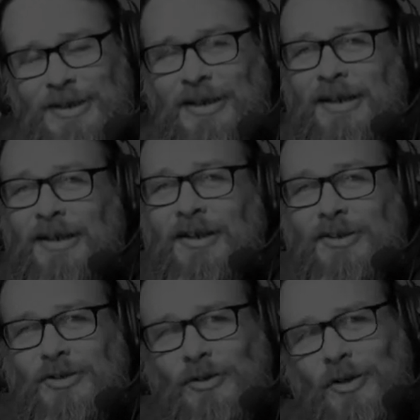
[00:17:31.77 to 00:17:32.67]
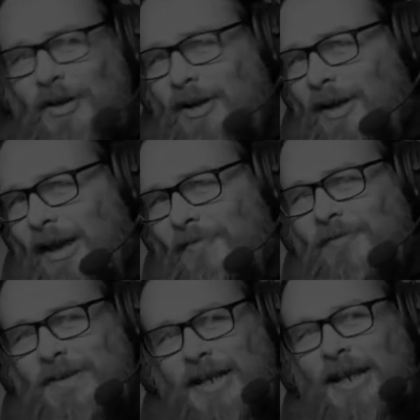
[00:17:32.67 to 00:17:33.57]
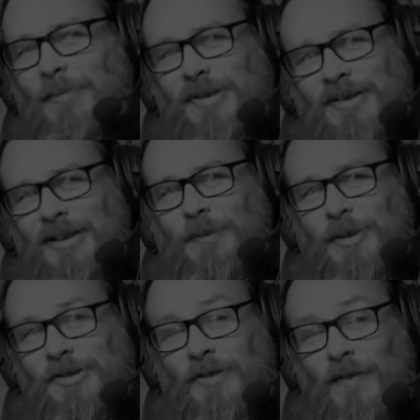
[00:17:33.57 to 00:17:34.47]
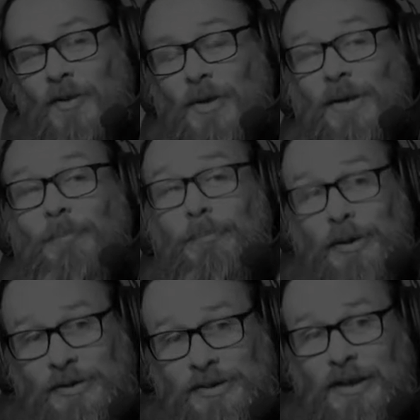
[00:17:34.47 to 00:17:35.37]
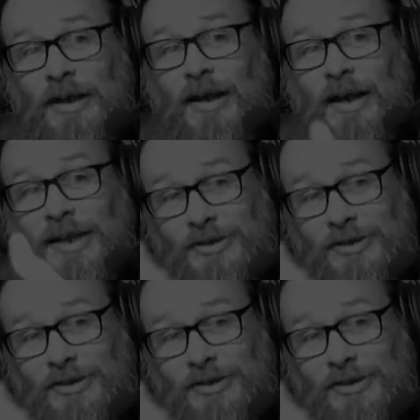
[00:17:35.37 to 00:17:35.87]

in. So not every day am I selling a piece of artwork, but I